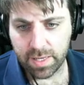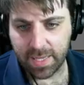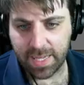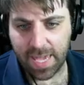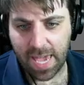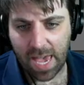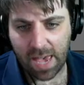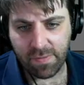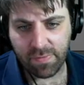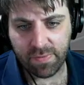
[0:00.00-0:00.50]

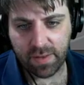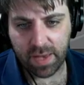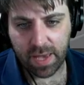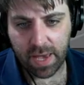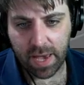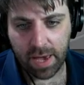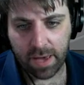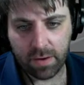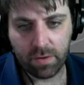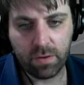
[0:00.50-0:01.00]
Gaffer
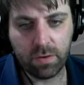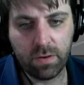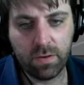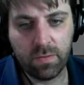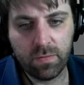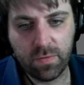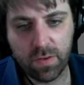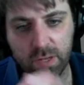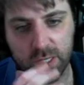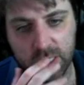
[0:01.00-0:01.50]
add-on
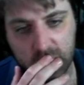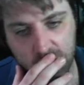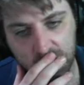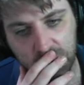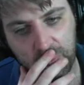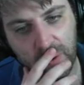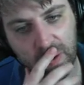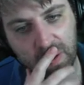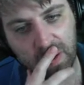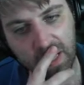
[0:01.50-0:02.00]
versus
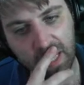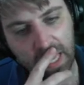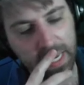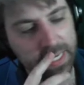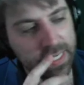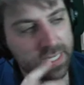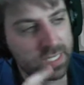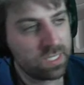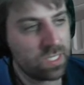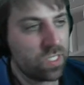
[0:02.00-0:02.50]

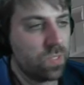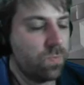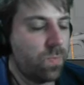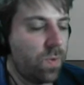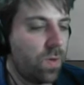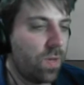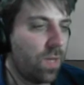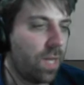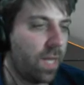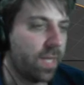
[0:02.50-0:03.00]
Spotlight.
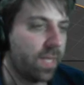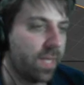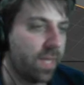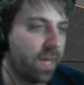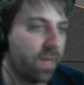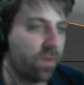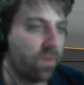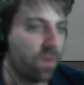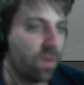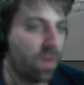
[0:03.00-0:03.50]
Spotlighting
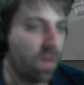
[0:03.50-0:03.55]
add-on.